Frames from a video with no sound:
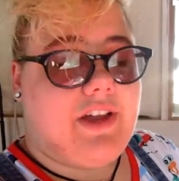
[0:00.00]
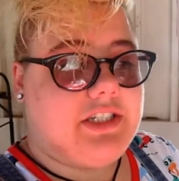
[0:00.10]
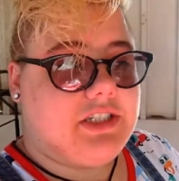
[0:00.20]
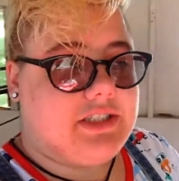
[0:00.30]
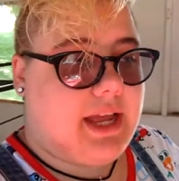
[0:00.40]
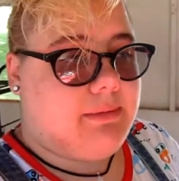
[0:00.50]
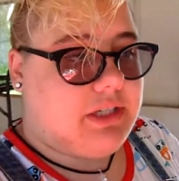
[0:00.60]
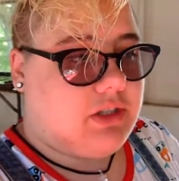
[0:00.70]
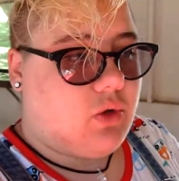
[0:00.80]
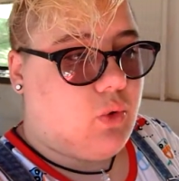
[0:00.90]
I just
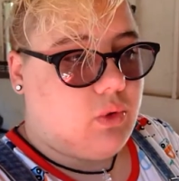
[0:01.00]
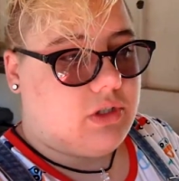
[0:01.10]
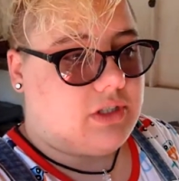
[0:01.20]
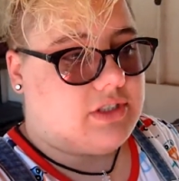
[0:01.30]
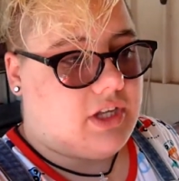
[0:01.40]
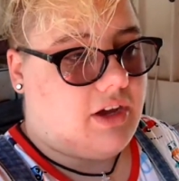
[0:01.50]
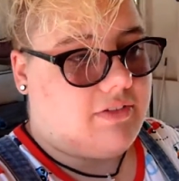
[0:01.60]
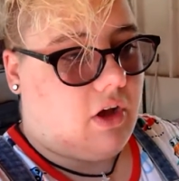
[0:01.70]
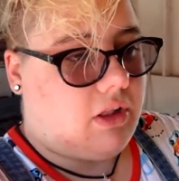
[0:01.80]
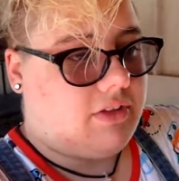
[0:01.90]
emptied the coolers of
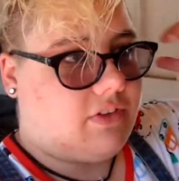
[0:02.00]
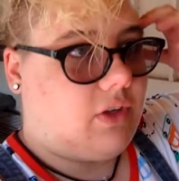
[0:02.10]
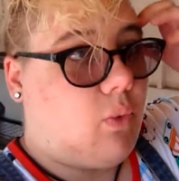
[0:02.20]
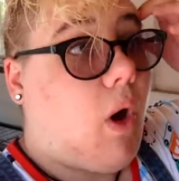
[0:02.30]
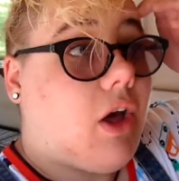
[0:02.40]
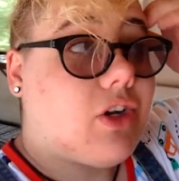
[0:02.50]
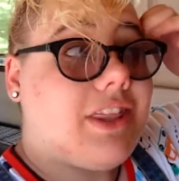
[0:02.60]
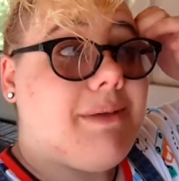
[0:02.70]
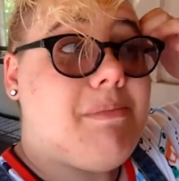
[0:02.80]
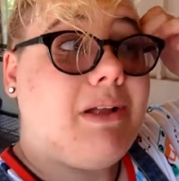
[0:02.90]
all of the water
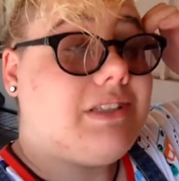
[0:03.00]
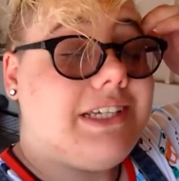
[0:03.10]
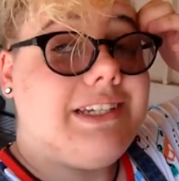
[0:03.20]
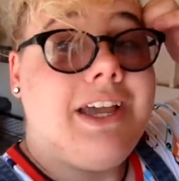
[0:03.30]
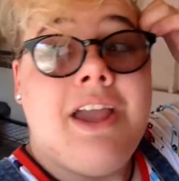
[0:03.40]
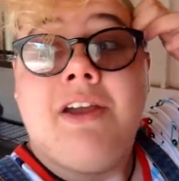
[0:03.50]
that melted